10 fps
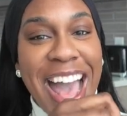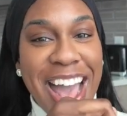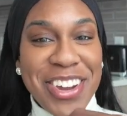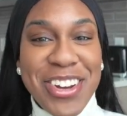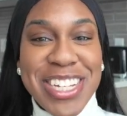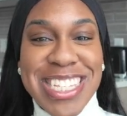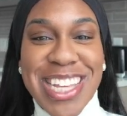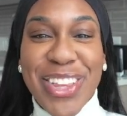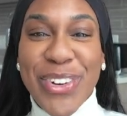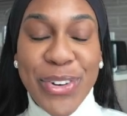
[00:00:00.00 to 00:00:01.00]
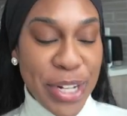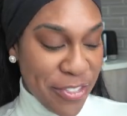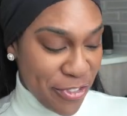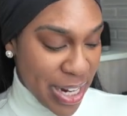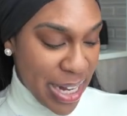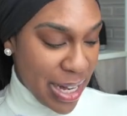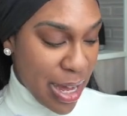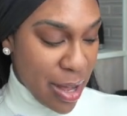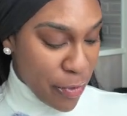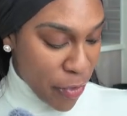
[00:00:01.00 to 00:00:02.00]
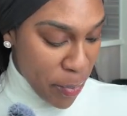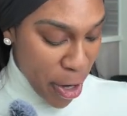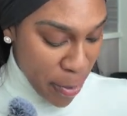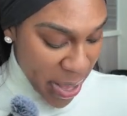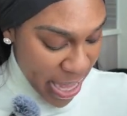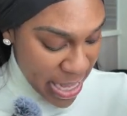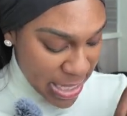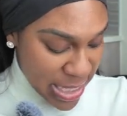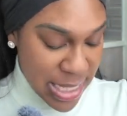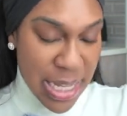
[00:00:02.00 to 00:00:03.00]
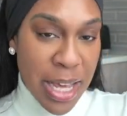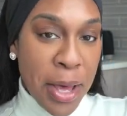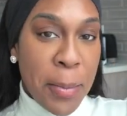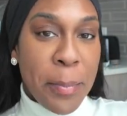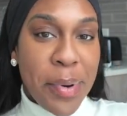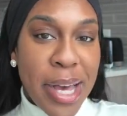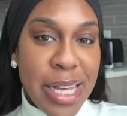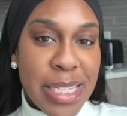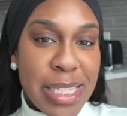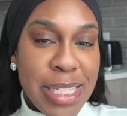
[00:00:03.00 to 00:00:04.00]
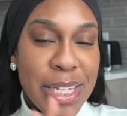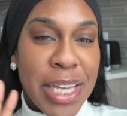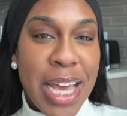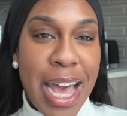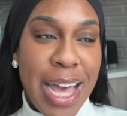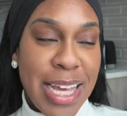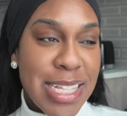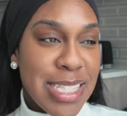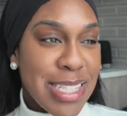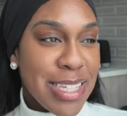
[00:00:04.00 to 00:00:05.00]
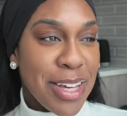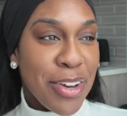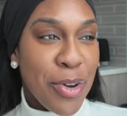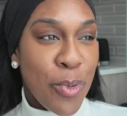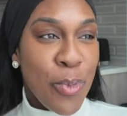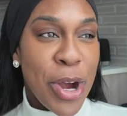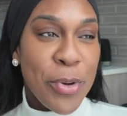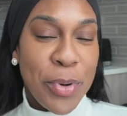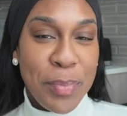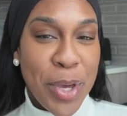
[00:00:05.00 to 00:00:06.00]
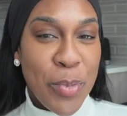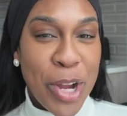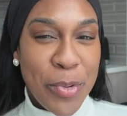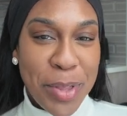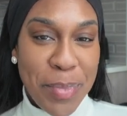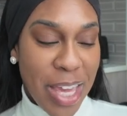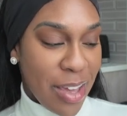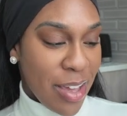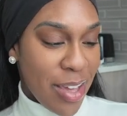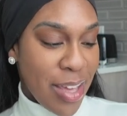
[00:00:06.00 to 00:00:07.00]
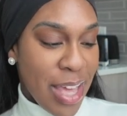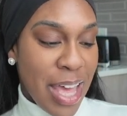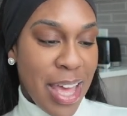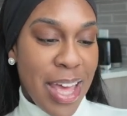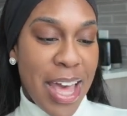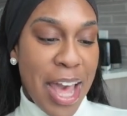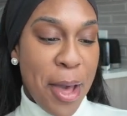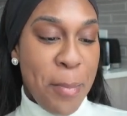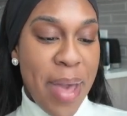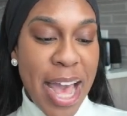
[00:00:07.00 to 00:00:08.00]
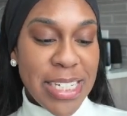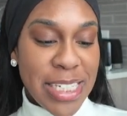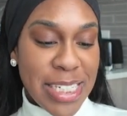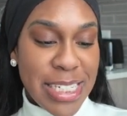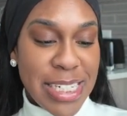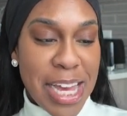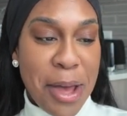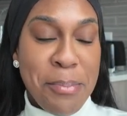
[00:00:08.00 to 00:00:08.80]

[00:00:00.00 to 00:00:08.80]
I know this is a little different from Hermes, but guys, work with me, work with me. Imagine.